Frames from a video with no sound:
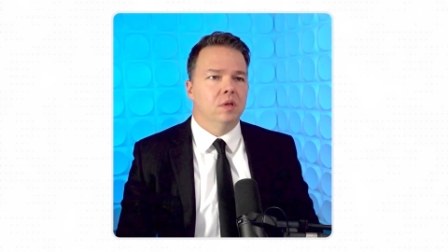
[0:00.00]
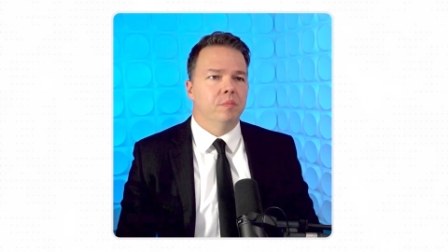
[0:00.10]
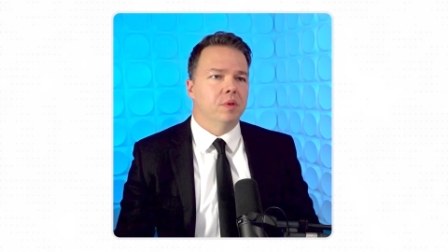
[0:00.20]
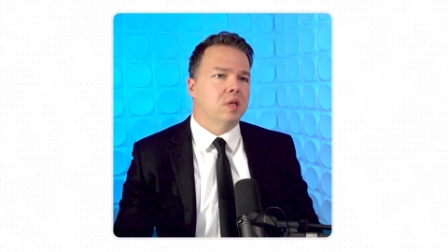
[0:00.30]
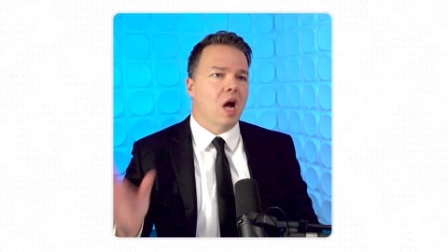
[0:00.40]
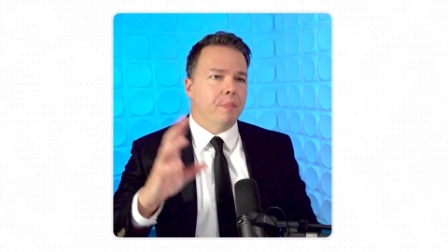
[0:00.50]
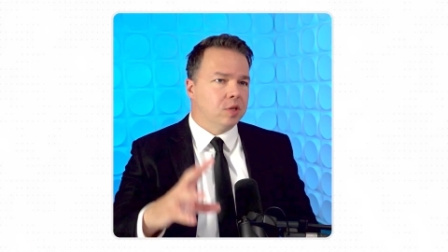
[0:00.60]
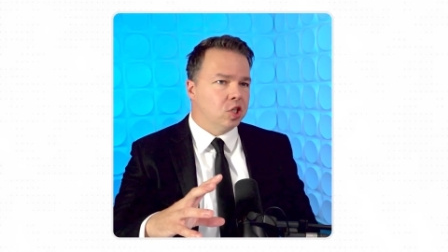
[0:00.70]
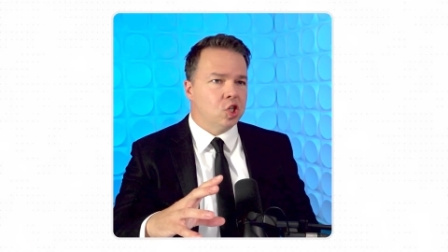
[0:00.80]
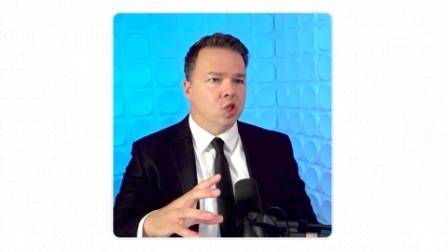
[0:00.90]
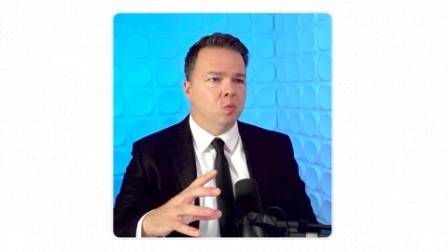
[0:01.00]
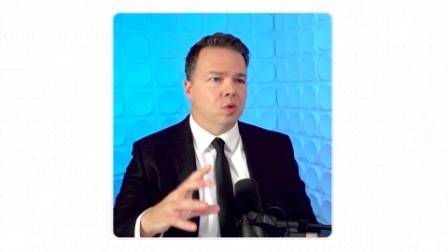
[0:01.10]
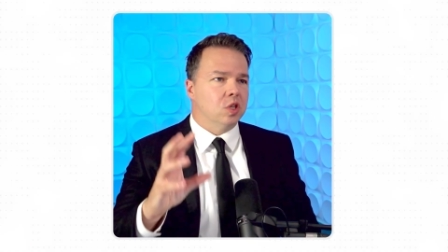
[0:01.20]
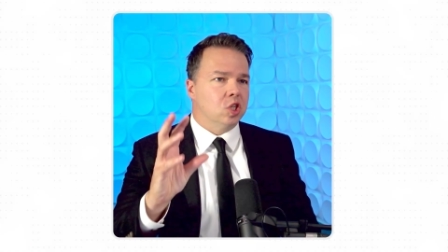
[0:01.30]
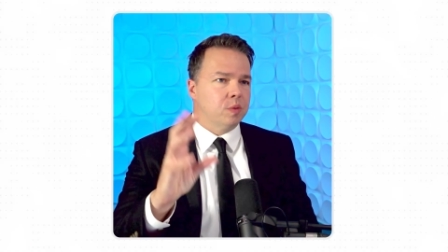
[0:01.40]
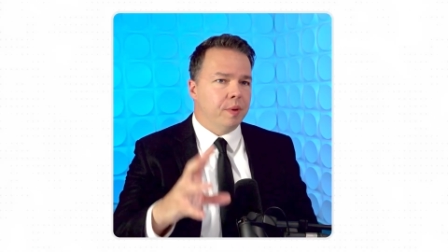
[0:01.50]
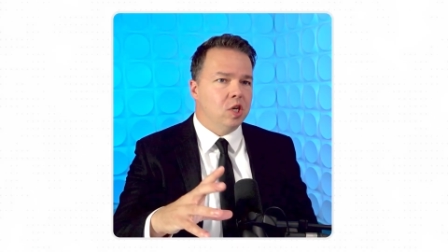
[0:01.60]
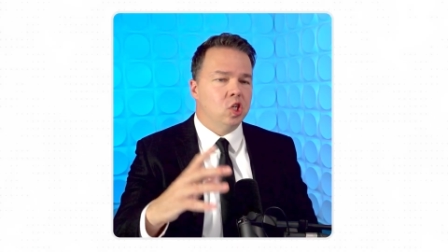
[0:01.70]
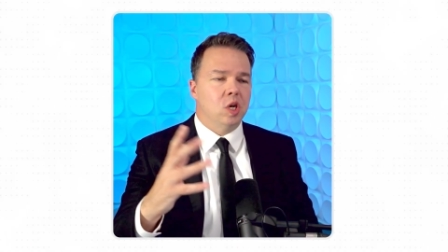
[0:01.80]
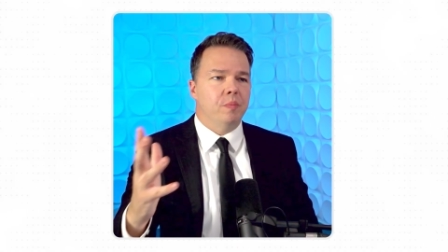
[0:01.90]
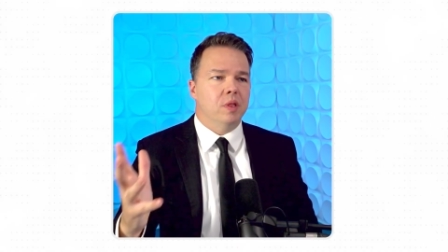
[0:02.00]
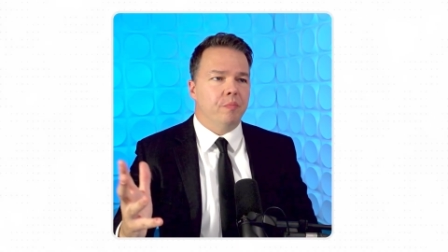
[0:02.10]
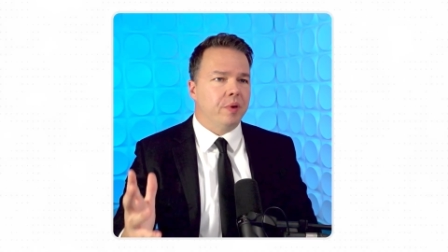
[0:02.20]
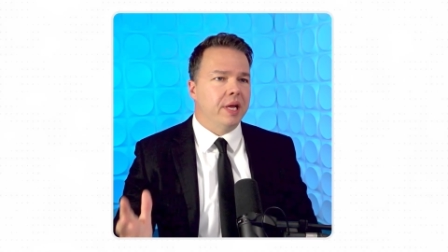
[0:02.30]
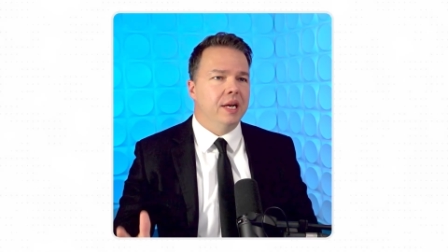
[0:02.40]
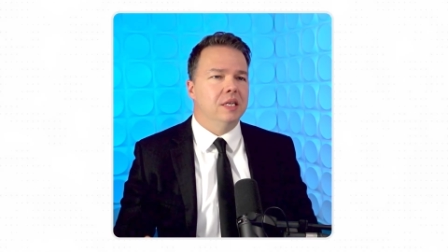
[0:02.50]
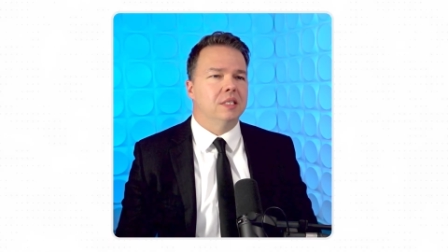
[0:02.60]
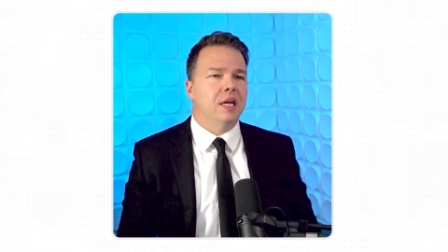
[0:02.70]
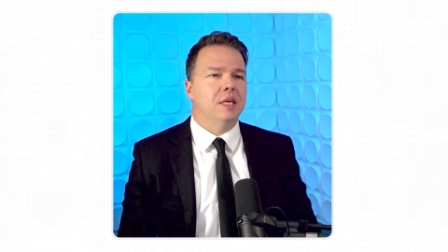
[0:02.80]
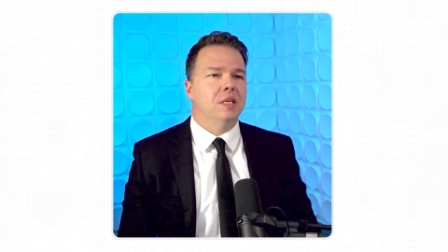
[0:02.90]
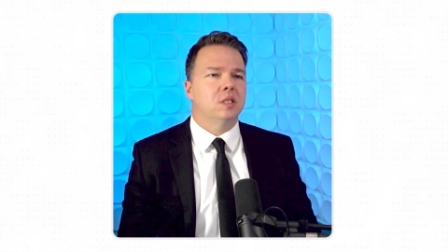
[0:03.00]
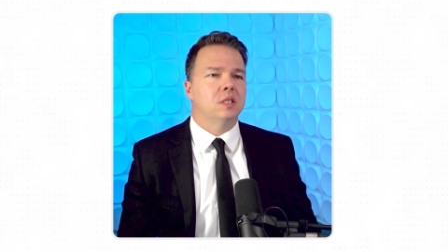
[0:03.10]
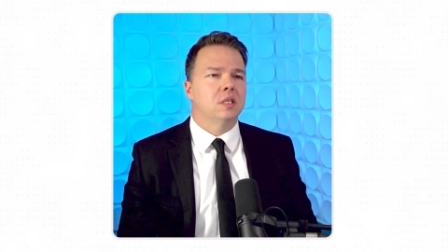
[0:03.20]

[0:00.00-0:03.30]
But the composition with the spaceship and the planet is nice.